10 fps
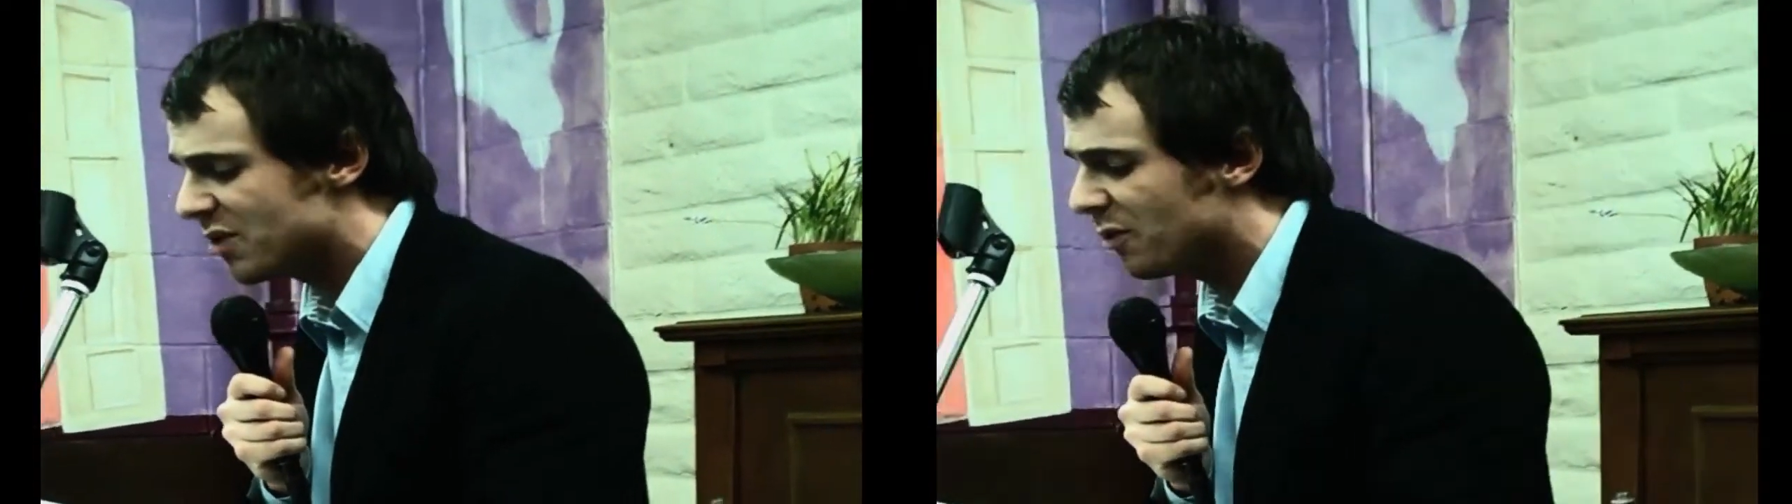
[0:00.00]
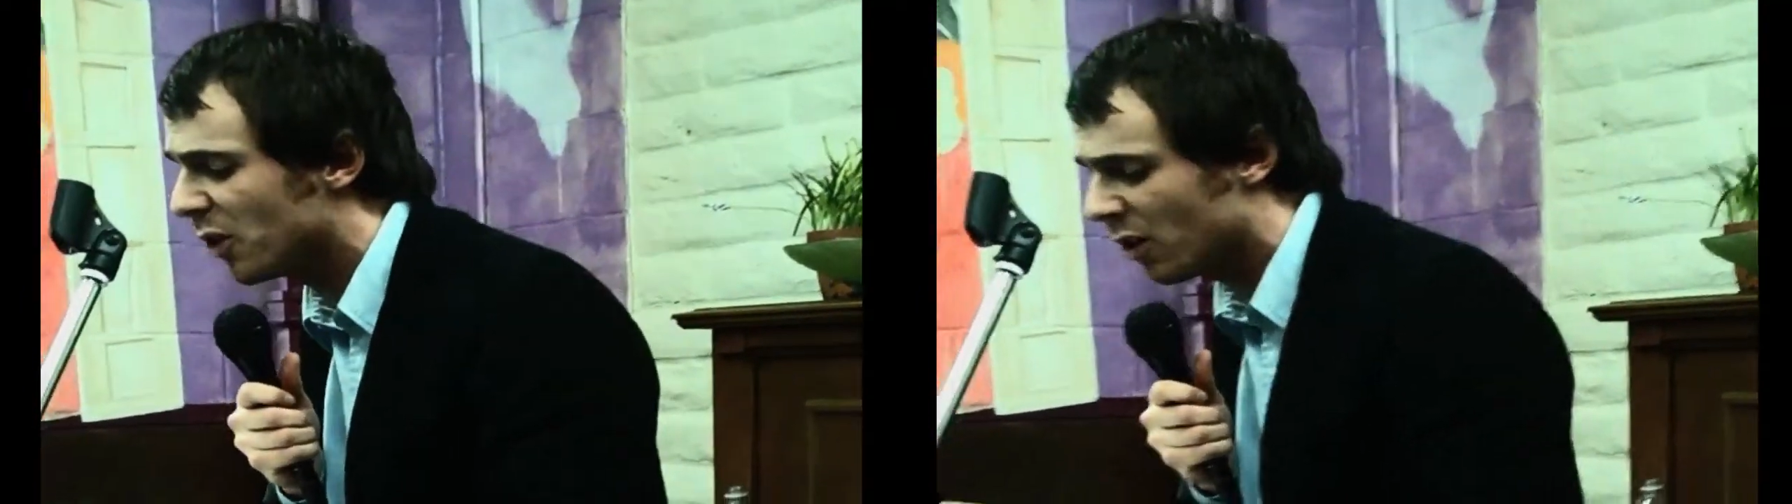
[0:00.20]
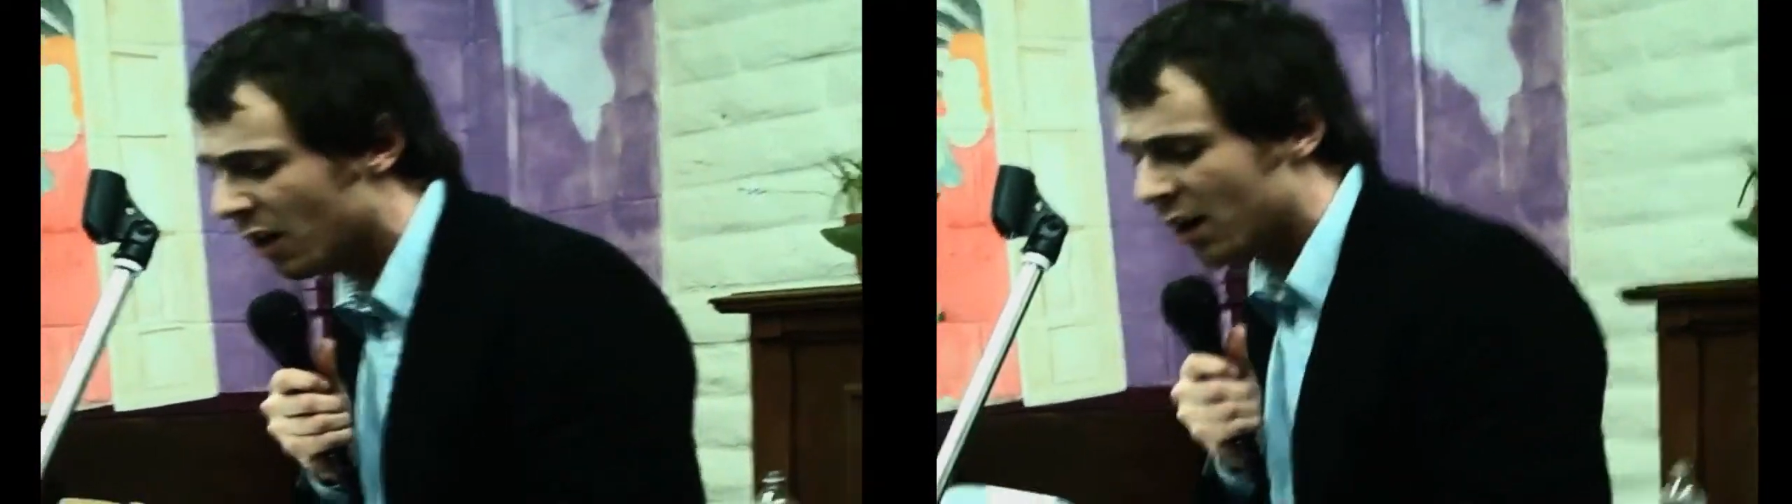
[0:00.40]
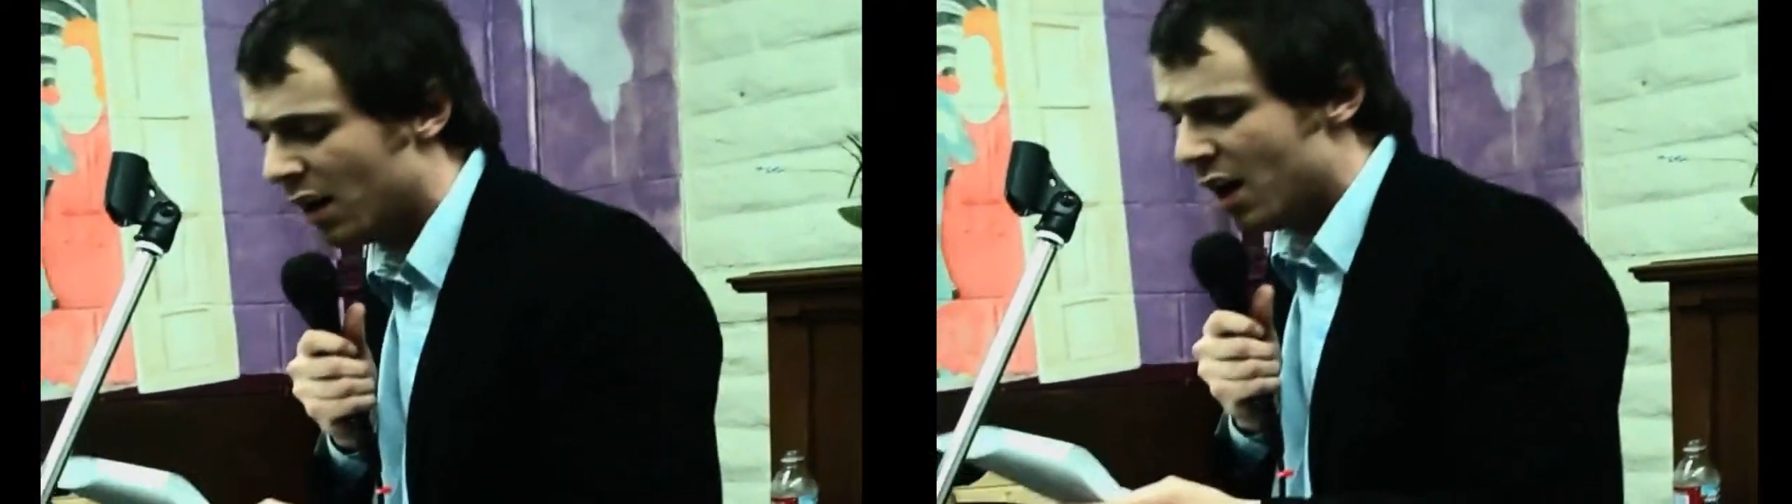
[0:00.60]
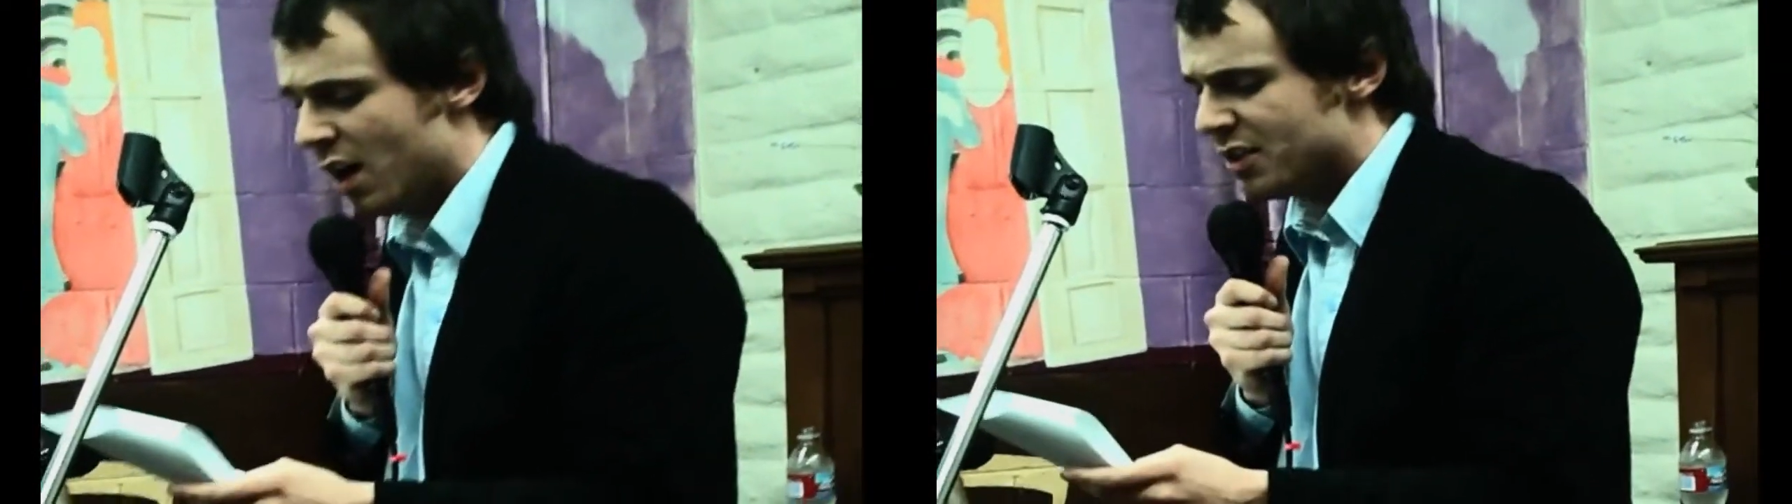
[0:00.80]
fur.
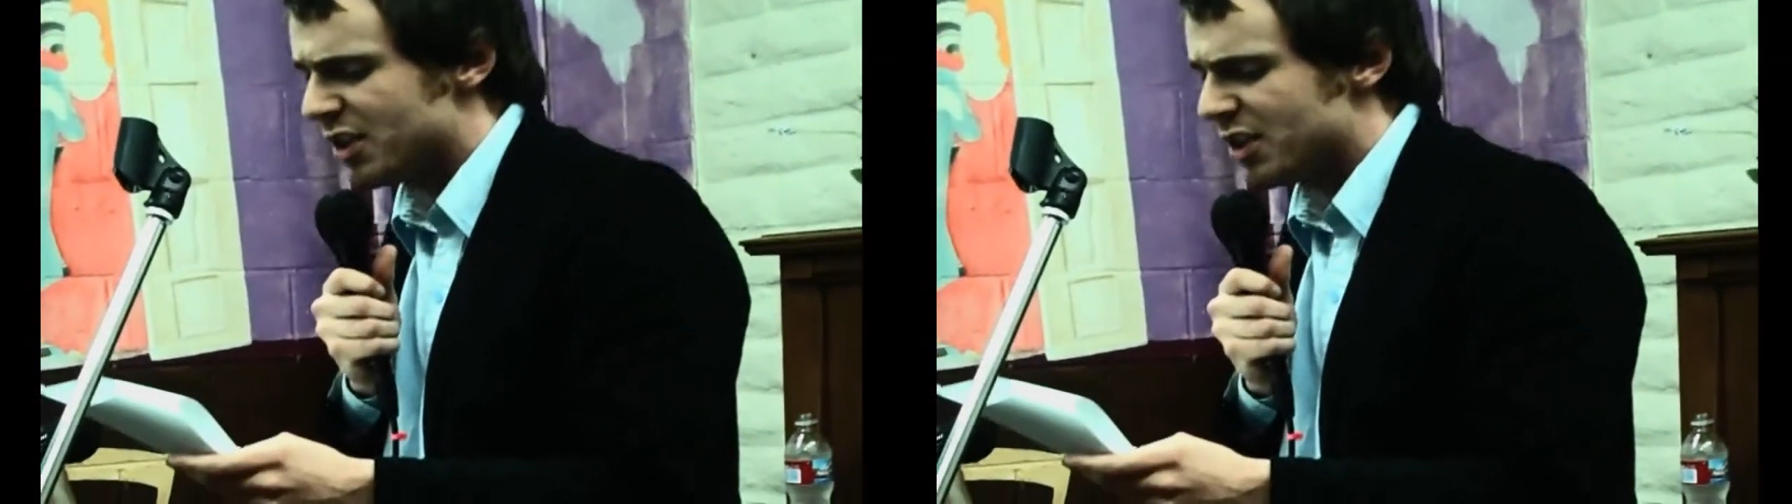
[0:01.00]
To